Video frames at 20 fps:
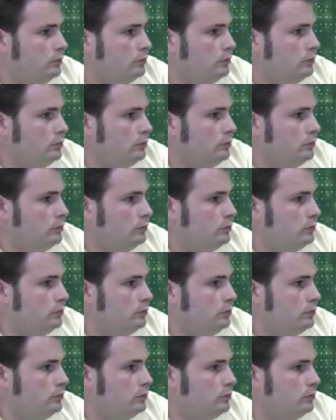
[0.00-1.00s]

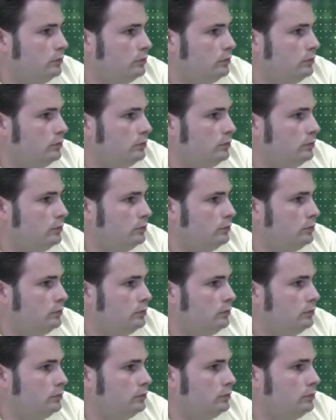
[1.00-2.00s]

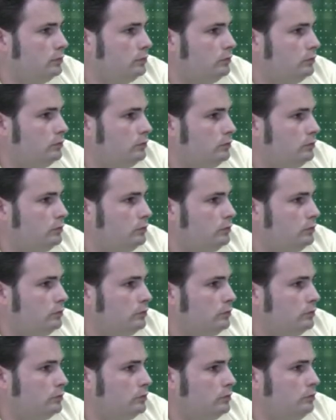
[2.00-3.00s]

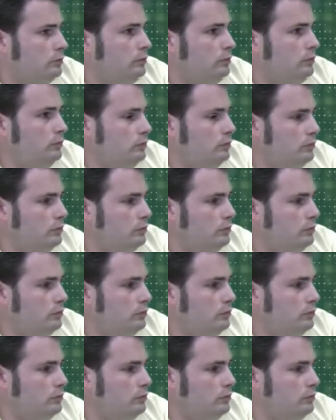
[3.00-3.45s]
(silent)